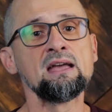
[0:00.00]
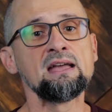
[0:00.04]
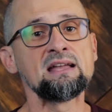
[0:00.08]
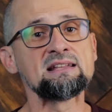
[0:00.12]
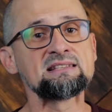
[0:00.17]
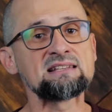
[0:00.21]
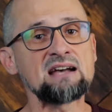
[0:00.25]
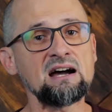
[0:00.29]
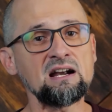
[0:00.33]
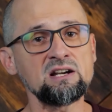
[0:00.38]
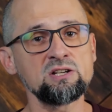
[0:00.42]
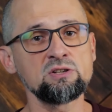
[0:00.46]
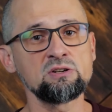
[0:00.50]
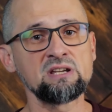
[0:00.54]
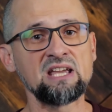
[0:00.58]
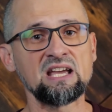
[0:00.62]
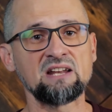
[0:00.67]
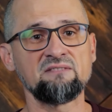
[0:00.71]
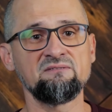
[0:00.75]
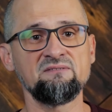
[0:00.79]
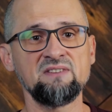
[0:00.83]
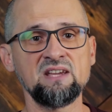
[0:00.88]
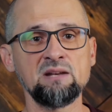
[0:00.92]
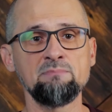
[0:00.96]
It's hard to
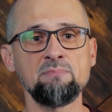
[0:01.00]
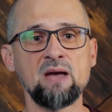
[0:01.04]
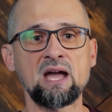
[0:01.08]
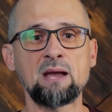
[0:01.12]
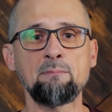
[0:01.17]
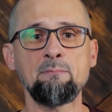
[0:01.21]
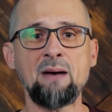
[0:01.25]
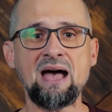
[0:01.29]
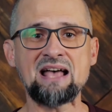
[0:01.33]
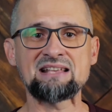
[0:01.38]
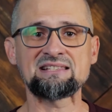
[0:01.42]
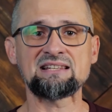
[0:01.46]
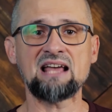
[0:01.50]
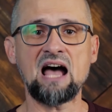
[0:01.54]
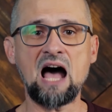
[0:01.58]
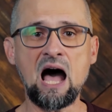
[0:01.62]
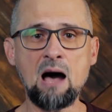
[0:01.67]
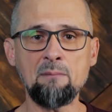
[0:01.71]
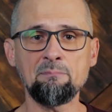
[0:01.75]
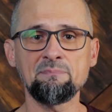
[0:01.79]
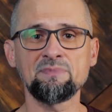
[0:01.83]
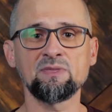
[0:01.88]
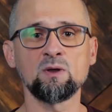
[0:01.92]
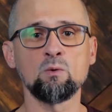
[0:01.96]
get feedback passed
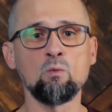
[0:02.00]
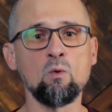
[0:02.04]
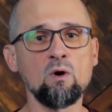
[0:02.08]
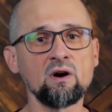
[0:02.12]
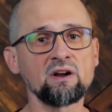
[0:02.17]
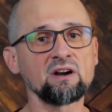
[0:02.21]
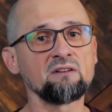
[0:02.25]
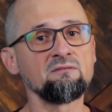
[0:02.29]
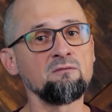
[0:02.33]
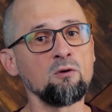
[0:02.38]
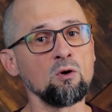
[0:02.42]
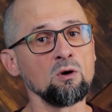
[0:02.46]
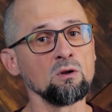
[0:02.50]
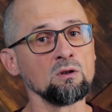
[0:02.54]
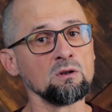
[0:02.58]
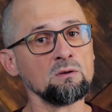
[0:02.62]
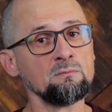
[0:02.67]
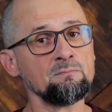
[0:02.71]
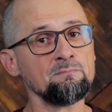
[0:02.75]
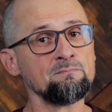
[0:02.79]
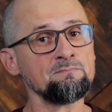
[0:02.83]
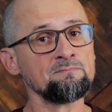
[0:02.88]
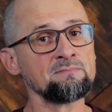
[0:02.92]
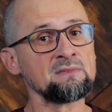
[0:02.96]
up the waterfall,
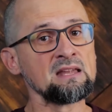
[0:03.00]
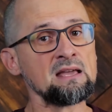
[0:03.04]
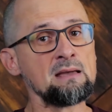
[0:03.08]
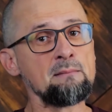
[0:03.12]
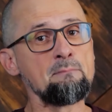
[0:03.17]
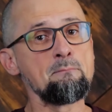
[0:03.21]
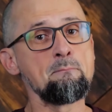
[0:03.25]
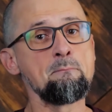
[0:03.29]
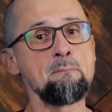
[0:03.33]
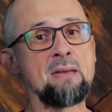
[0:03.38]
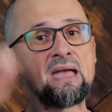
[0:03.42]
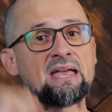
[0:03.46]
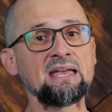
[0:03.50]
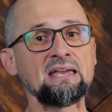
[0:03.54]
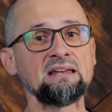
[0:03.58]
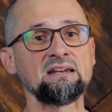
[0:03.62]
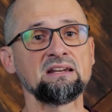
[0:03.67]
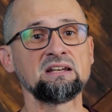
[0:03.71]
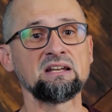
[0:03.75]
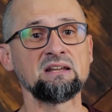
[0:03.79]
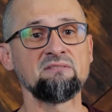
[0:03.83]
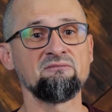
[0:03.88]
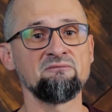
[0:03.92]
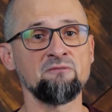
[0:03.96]
making
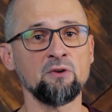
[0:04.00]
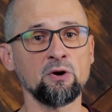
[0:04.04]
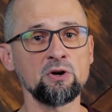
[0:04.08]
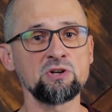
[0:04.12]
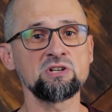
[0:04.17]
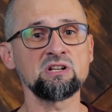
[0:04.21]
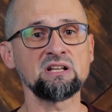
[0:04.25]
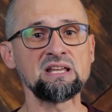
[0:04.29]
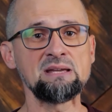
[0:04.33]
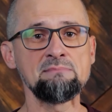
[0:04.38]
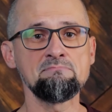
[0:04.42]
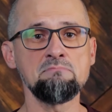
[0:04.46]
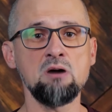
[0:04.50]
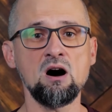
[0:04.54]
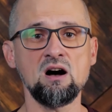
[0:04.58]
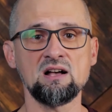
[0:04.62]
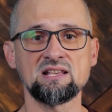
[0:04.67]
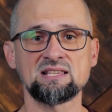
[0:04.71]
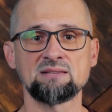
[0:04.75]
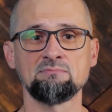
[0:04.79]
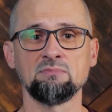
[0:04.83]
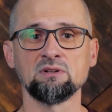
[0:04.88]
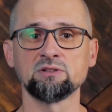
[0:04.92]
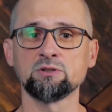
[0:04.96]
it virtually
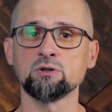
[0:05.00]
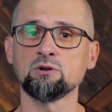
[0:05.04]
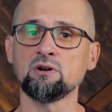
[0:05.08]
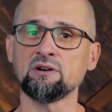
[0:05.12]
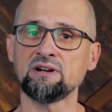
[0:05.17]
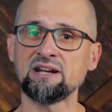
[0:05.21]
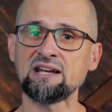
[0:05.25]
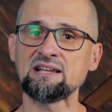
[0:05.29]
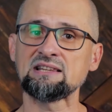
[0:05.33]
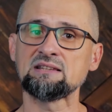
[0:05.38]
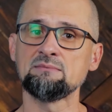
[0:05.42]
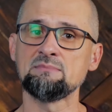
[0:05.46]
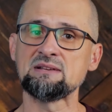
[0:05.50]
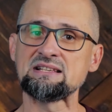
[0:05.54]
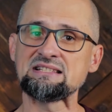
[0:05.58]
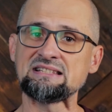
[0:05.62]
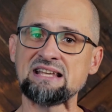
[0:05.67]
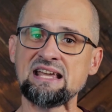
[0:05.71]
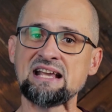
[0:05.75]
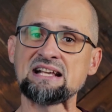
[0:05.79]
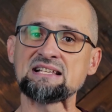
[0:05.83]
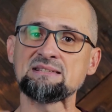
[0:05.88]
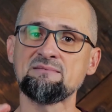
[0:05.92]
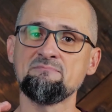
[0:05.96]
impossible to correct the
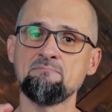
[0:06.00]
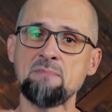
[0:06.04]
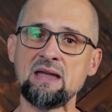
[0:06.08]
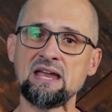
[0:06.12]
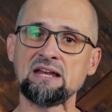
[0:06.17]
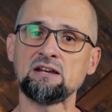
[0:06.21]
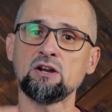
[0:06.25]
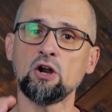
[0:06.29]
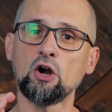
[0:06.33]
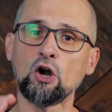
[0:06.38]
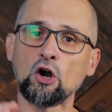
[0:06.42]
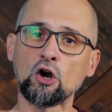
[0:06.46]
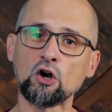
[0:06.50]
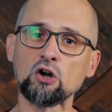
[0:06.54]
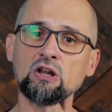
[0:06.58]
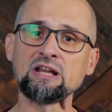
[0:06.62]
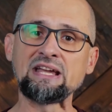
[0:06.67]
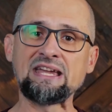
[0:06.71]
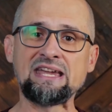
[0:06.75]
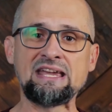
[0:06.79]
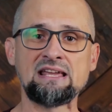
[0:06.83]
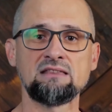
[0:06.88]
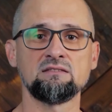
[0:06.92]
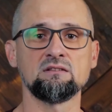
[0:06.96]
mistakes made
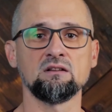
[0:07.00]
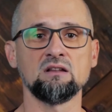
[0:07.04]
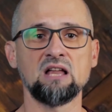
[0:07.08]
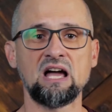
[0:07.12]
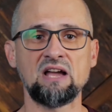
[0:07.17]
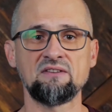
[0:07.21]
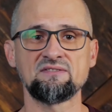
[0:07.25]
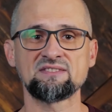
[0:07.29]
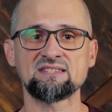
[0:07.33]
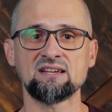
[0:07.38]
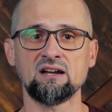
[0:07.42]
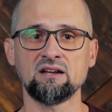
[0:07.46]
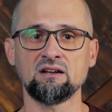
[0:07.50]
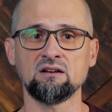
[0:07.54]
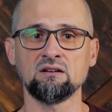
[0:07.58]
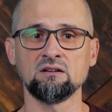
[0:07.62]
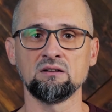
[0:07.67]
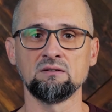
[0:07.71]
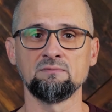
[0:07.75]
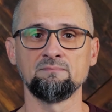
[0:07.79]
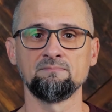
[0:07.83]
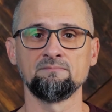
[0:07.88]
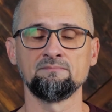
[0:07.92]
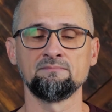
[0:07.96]
early in the life
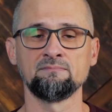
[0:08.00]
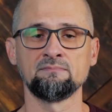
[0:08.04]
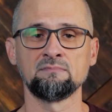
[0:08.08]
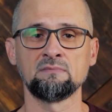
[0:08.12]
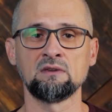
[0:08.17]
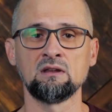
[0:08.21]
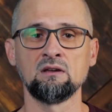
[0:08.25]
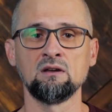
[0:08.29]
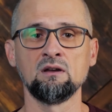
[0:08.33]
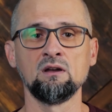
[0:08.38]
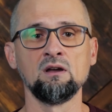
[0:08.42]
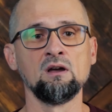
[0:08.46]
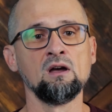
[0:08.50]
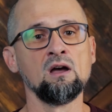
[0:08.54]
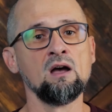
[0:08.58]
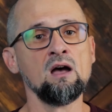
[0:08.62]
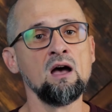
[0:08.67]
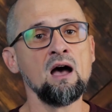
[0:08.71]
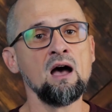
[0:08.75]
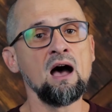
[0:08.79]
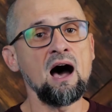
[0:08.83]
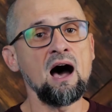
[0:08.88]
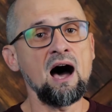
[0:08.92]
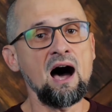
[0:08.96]
cycle.
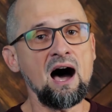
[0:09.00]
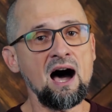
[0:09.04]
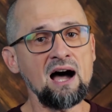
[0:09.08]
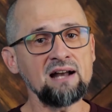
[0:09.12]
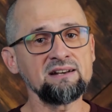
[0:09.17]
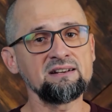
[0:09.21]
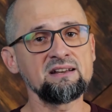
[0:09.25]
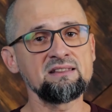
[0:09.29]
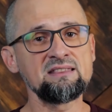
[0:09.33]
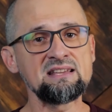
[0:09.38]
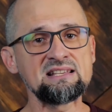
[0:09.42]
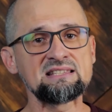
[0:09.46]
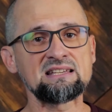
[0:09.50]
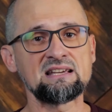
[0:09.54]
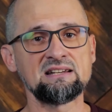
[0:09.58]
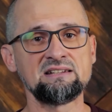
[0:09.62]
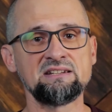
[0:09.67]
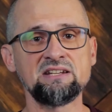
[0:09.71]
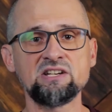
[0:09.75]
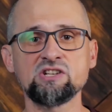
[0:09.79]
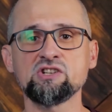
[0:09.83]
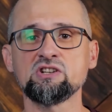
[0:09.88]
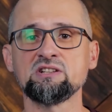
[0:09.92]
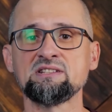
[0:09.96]
Under these
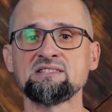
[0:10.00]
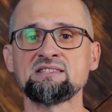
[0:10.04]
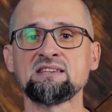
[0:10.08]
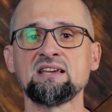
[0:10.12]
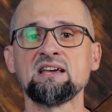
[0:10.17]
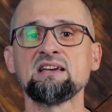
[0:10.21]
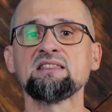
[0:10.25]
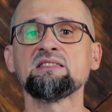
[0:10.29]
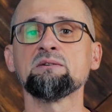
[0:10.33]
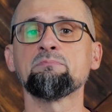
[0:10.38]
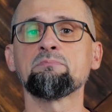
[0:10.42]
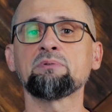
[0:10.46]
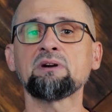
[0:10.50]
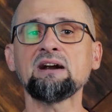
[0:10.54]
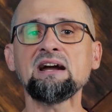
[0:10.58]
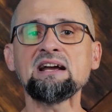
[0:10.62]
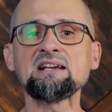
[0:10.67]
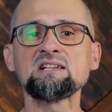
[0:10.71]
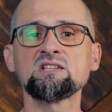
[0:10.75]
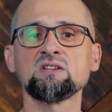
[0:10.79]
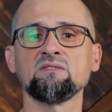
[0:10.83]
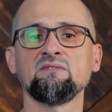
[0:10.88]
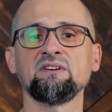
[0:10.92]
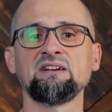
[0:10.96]
conditions, the
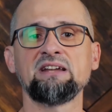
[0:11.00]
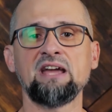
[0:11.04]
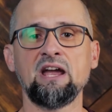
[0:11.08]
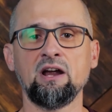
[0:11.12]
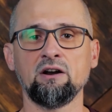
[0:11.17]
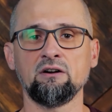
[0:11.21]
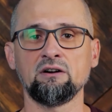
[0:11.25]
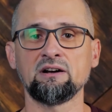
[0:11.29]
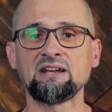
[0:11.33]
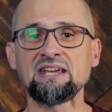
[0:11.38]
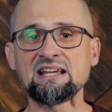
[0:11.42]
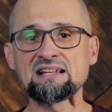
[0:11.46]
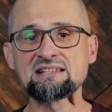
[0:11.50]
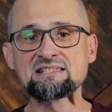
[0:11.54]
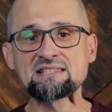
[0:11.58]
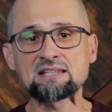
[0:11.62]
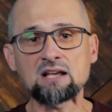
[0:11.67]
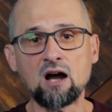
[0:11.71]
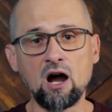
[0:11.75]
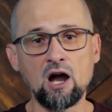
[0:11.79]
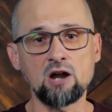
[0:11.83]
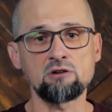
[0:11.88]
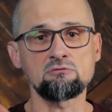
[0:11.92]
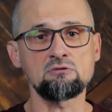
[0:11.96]
price of an error can
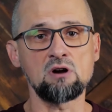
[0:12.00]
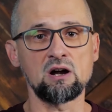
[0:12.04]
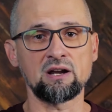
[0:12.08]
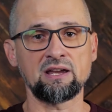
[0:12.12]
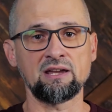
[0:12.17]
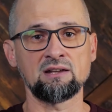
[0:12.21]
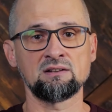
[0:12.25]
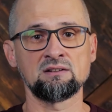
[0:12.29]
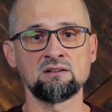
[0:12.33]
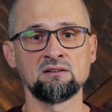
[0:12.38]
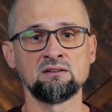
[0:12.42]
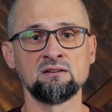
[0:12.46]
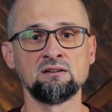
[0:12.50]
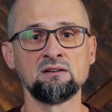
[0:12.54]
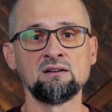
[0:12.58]
skyrocket.